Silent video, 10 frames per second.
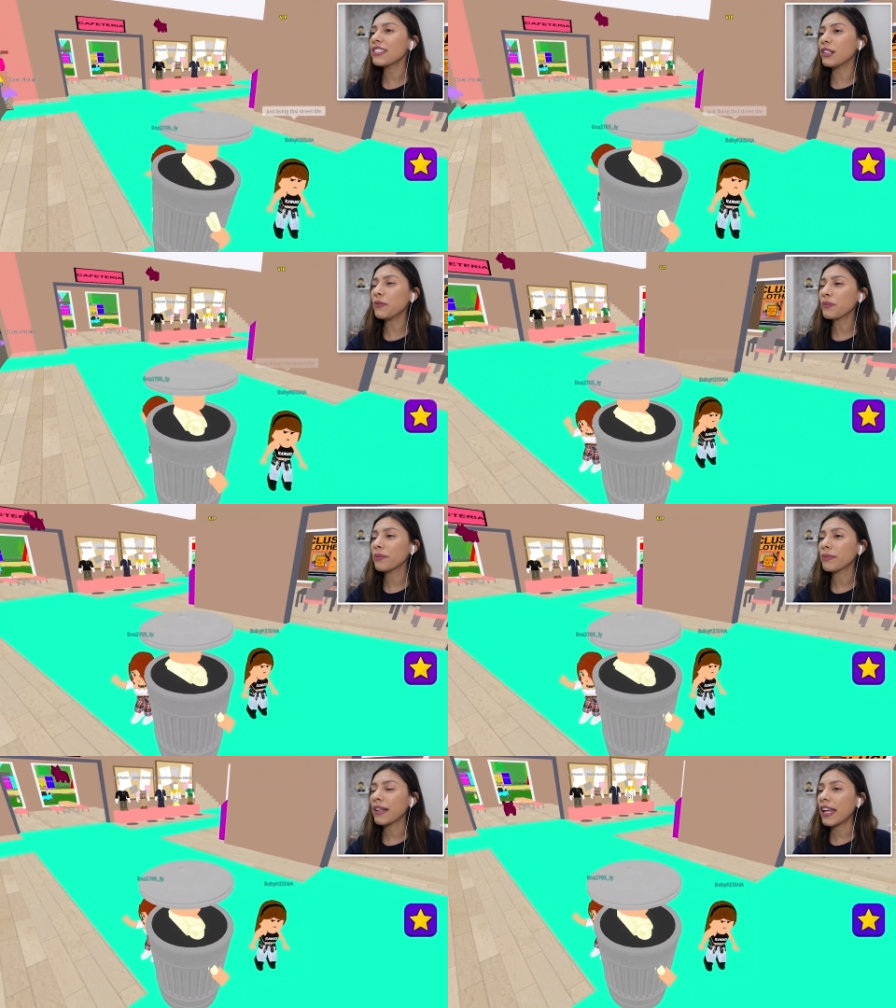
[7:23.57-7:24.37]
also,
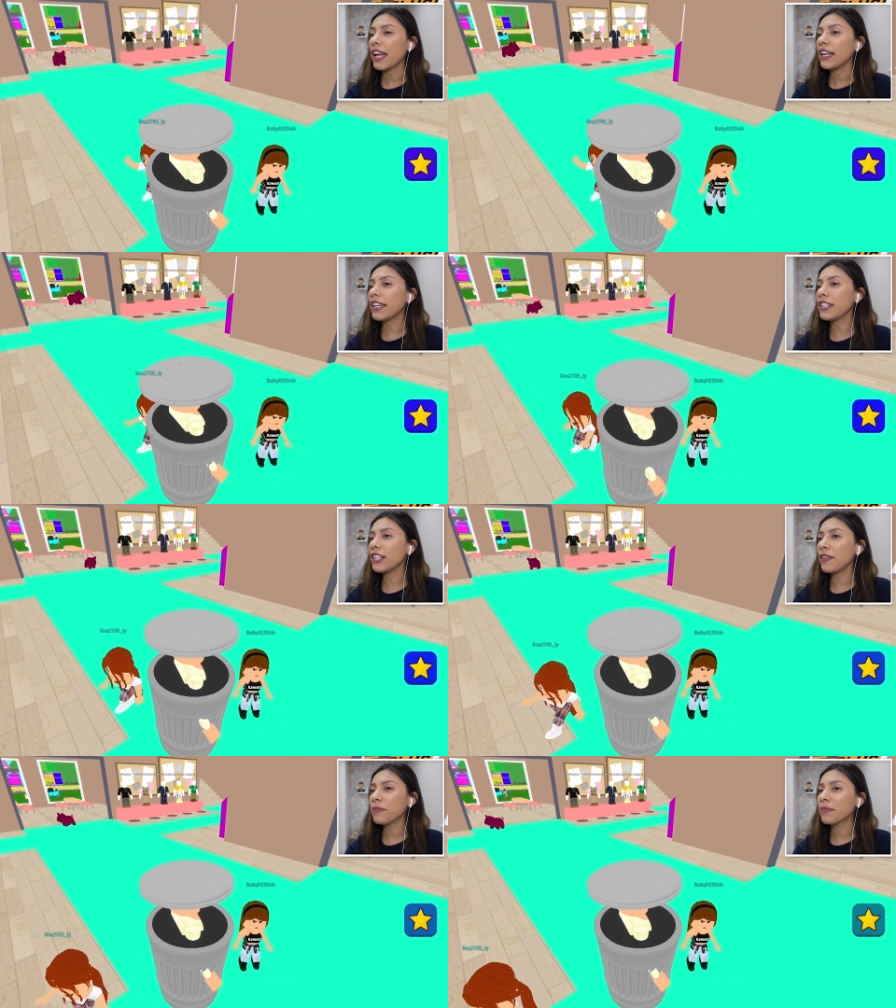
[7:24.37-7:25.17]

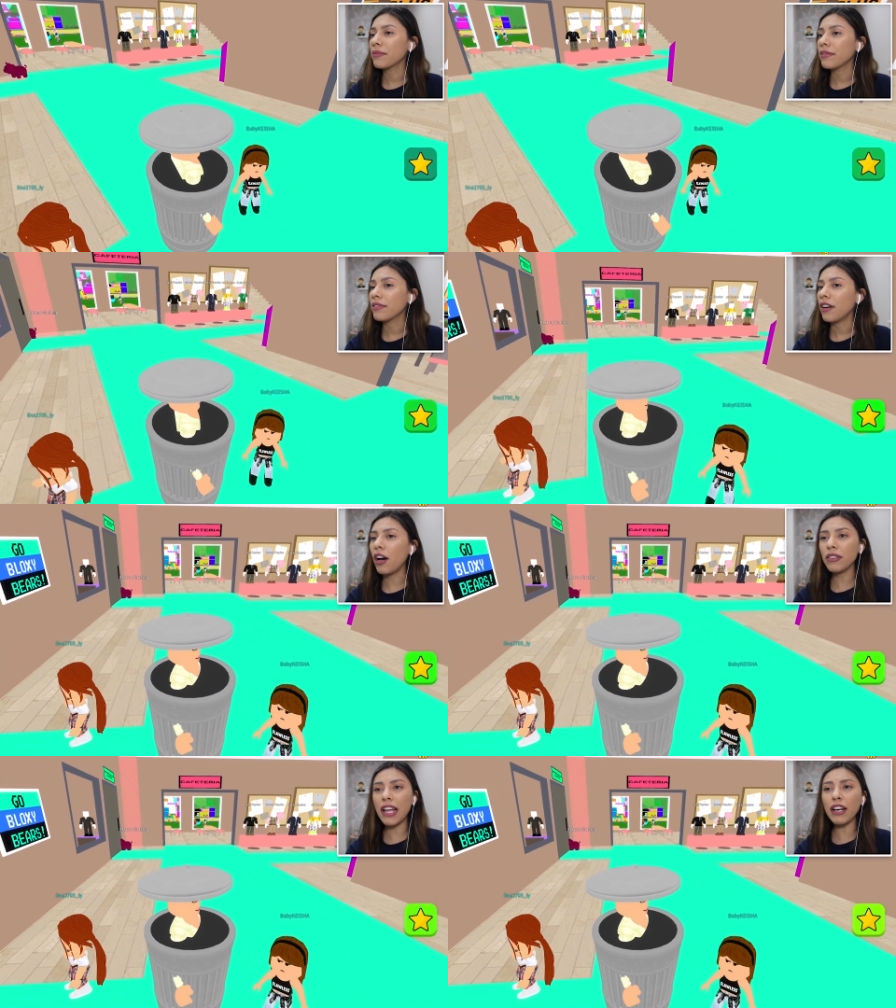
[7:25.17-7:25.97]
Keisha.
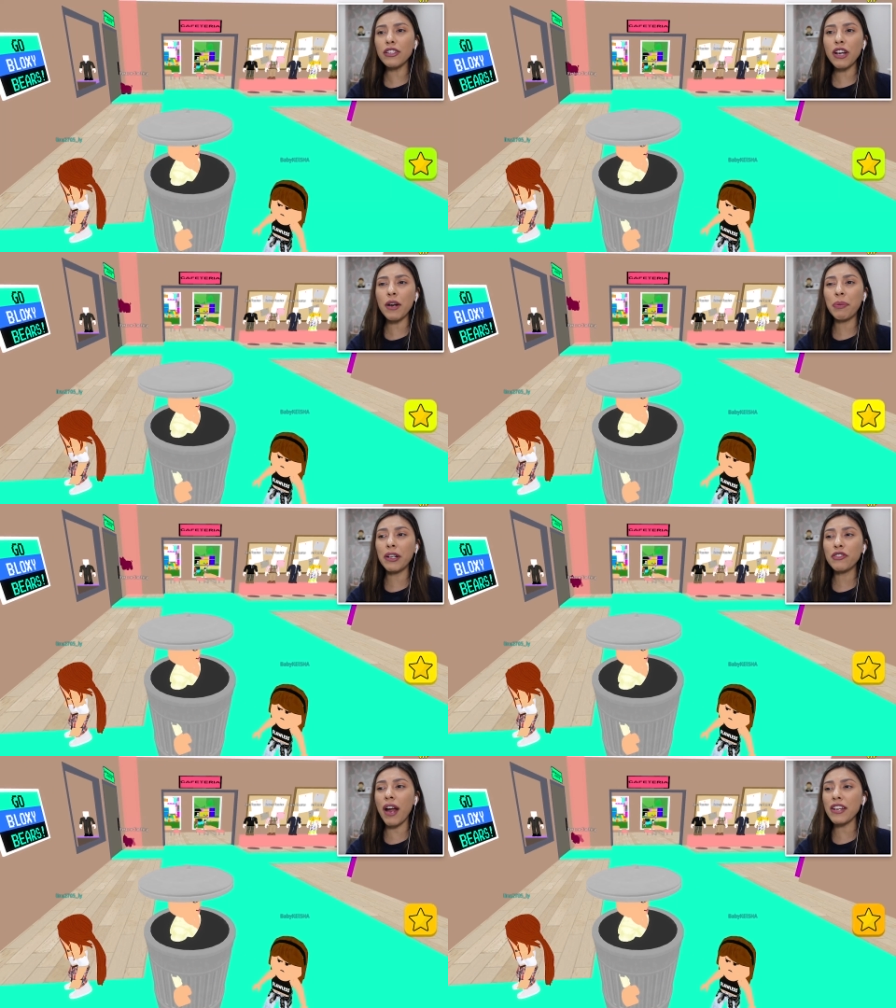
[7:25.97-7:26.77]
Oh, they're not trying to
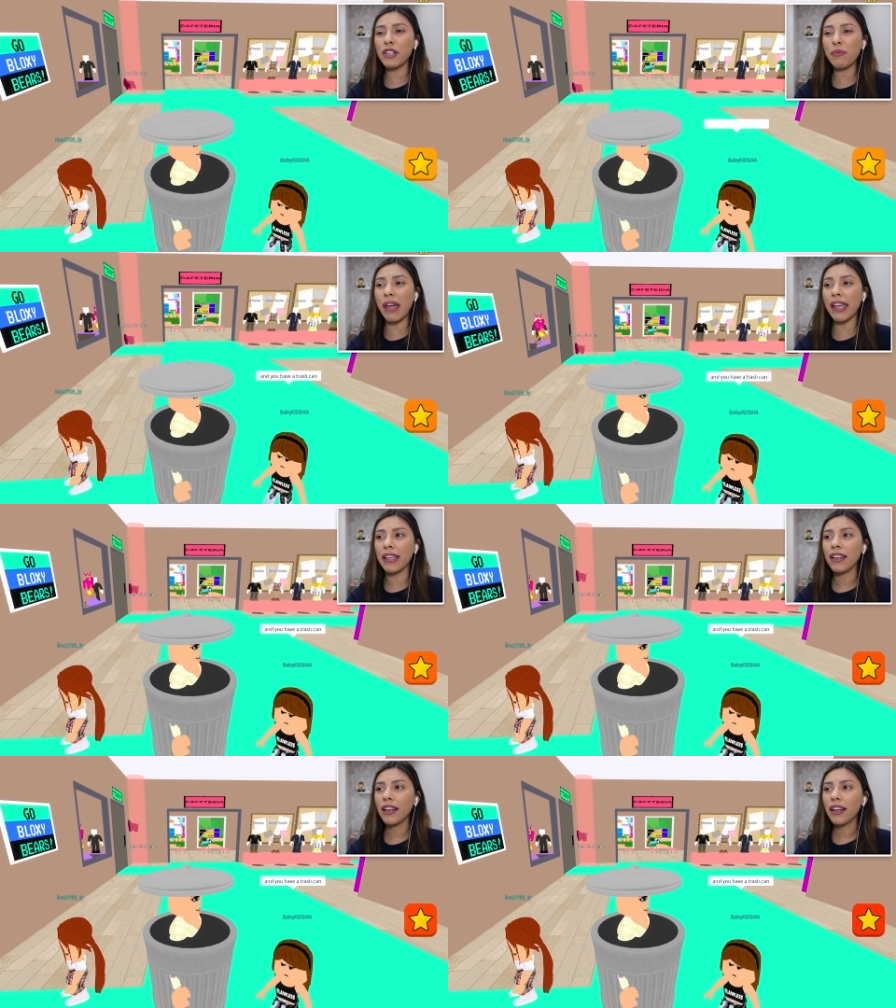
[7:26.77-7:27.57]
put trash in
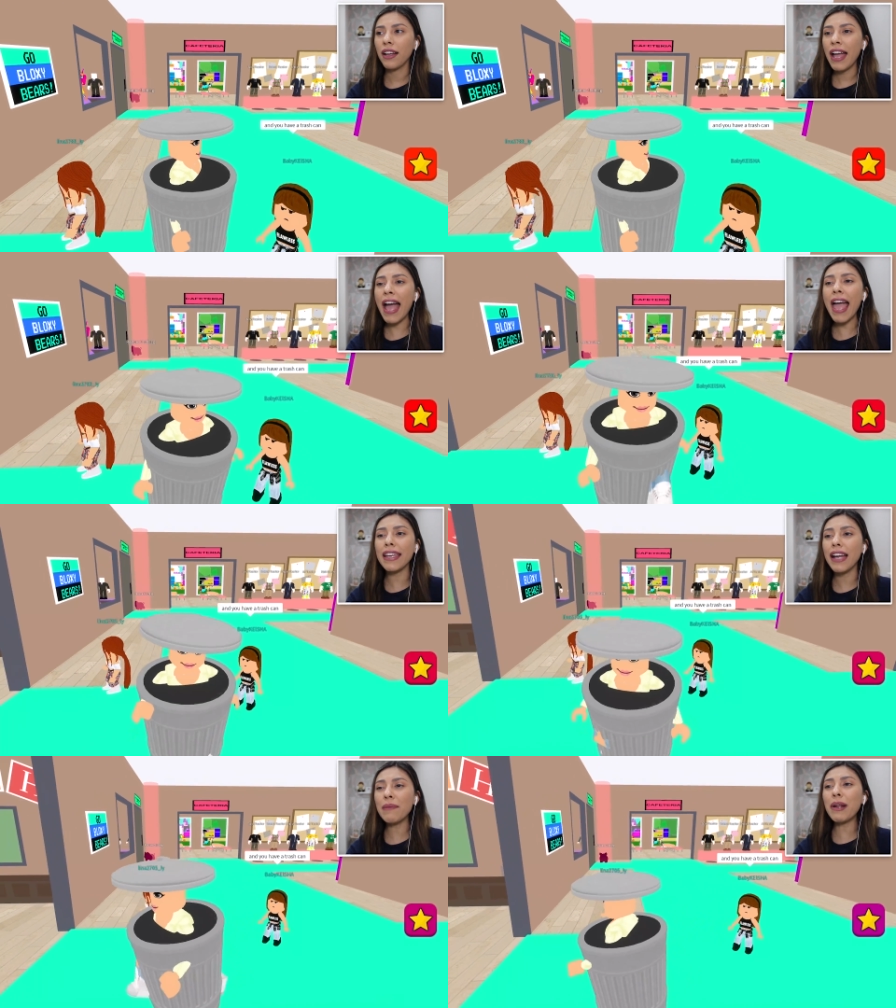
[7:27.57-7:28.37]
me.
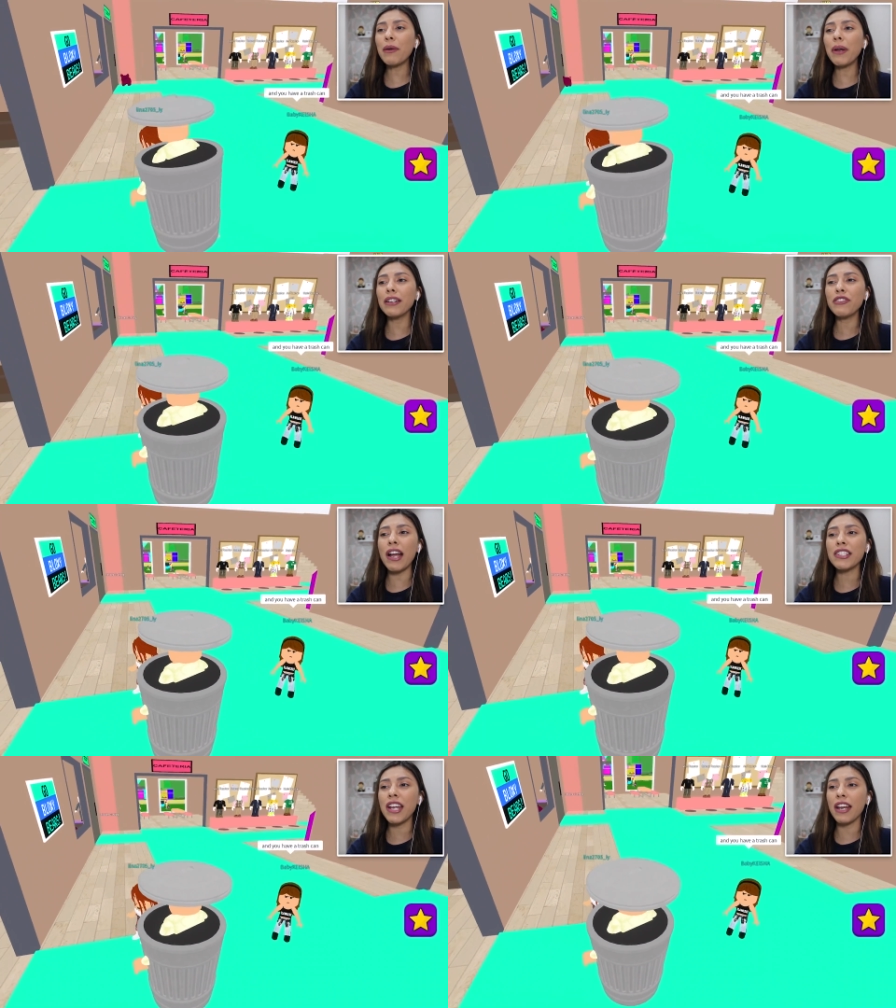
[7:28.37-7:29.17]
Hey, I'm not a real
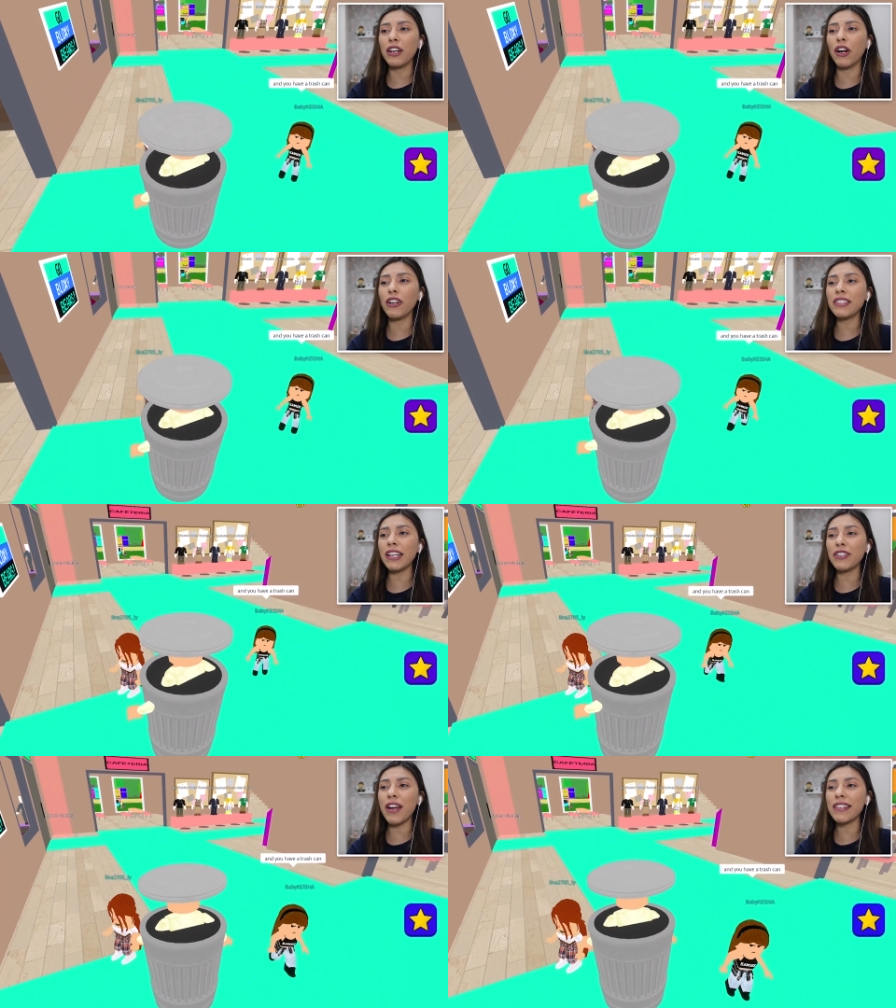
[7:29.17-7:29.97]
trash can girl.
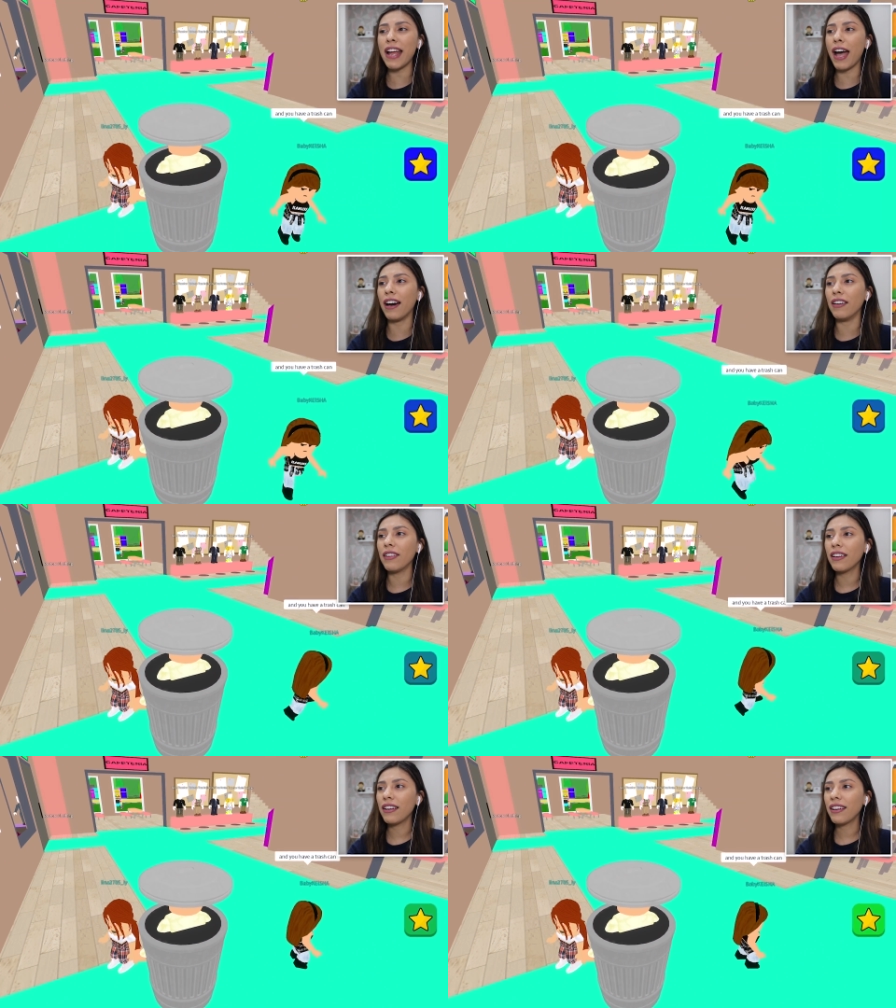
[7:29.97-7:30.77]
Take your trash
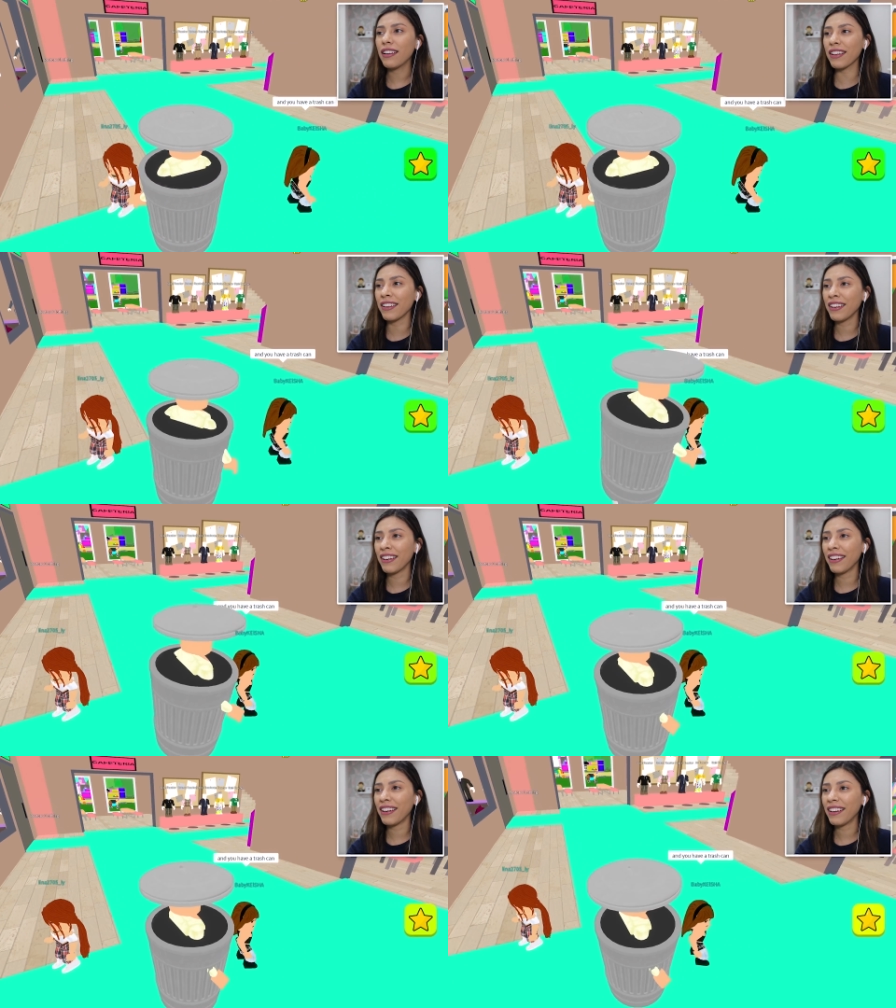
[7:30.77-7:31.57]

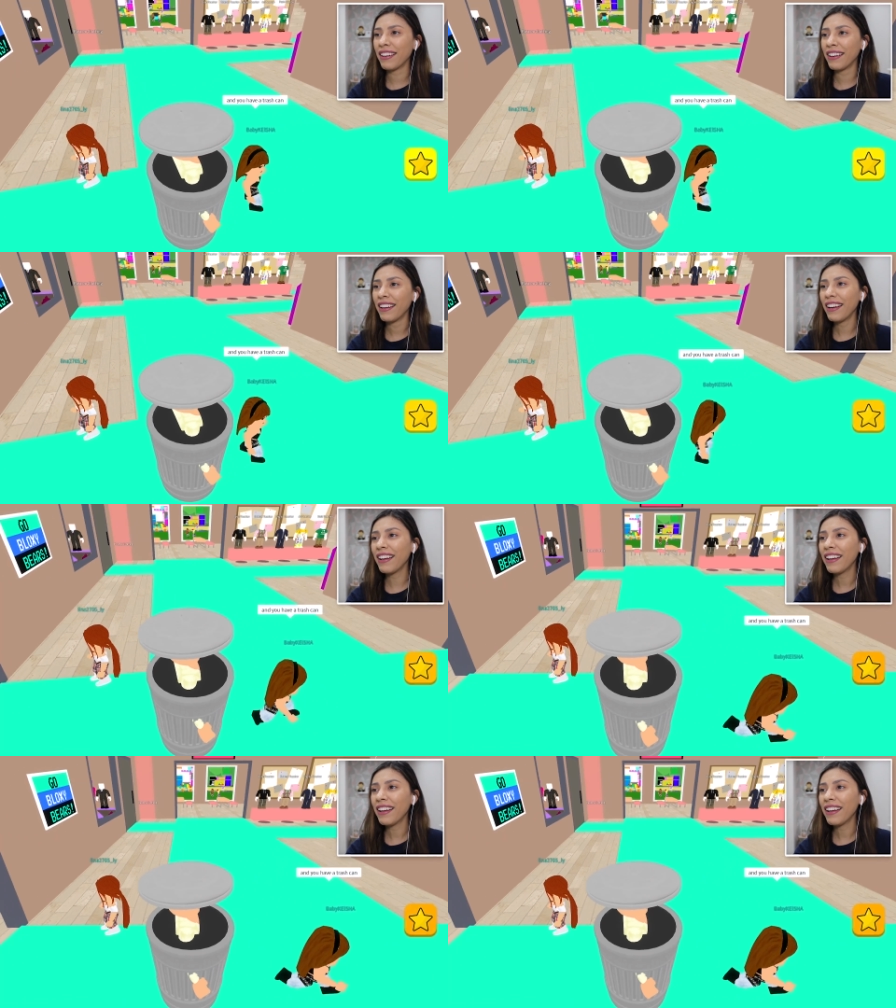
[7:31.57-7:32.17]
out.